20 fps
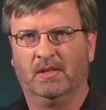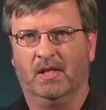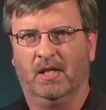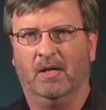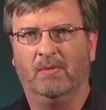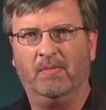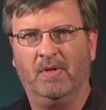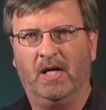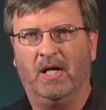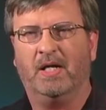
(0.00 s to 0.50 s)

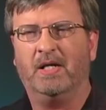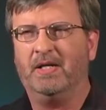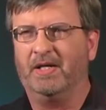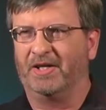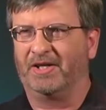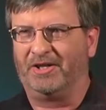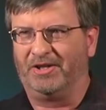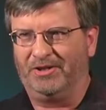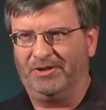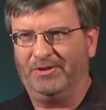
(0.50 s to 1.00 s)
I'm not in a
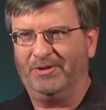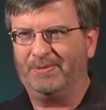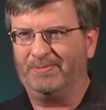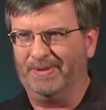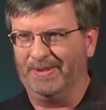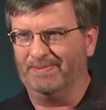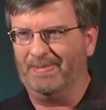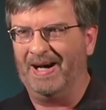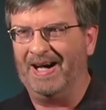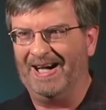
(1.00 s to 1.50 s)
cube,
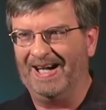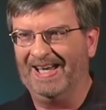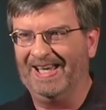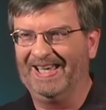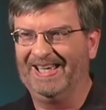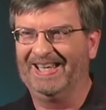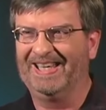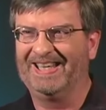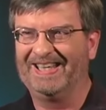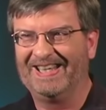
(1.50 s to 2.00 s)
am
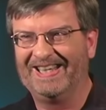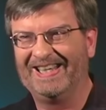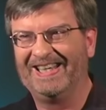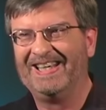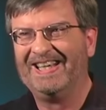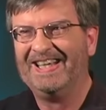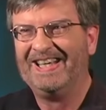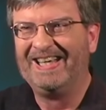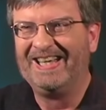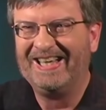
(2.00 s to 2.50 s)

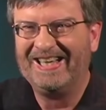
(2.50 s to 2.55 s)
I?